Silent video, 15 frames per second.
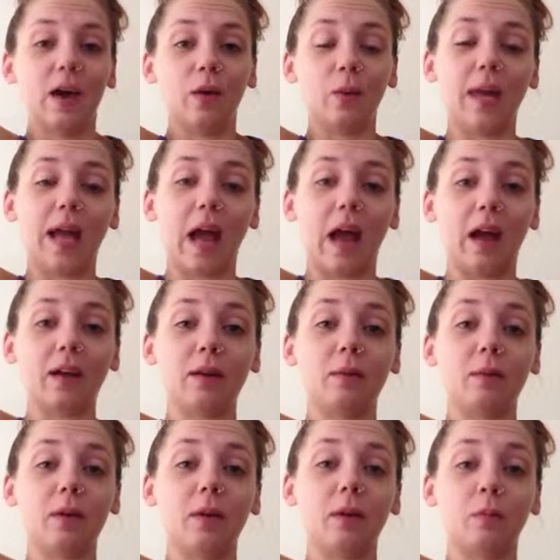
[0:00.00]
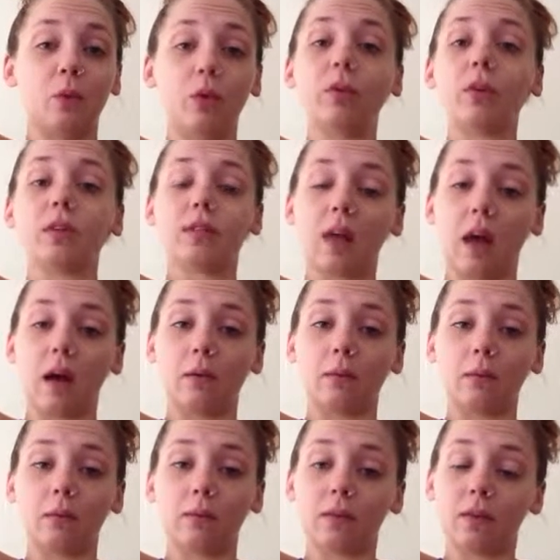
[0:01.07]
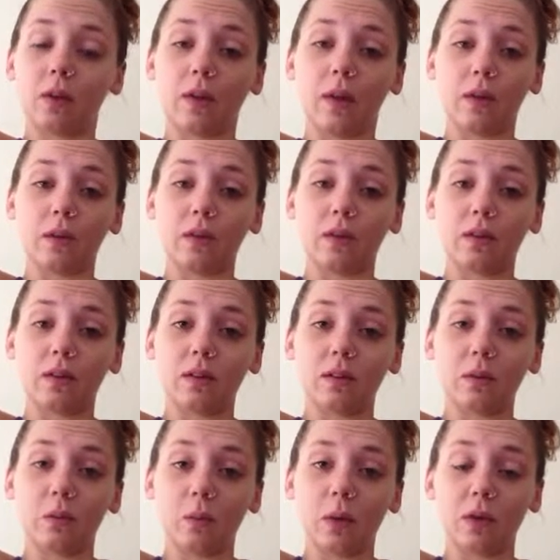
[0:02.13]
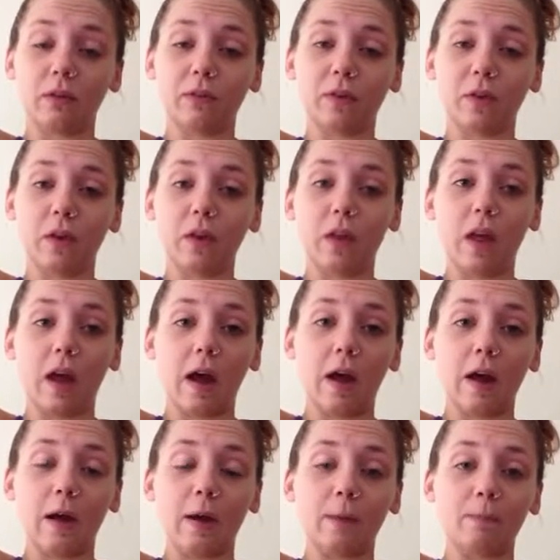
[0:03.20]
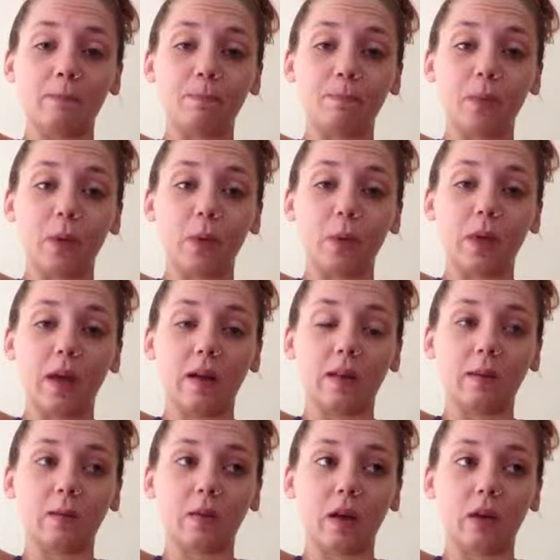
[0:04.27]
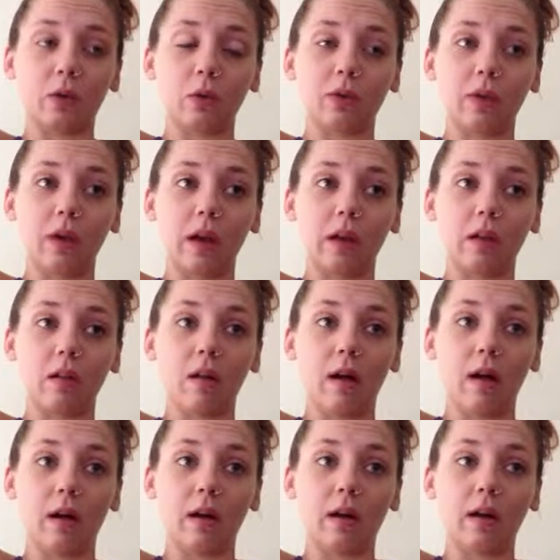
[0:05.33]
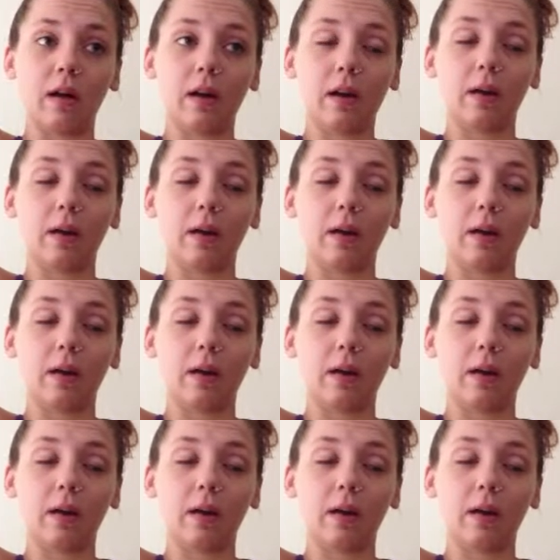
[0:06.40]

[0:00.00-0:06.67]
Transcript: We had movers come, so that was wonderful. But we had them scheduled for 8 o'clock.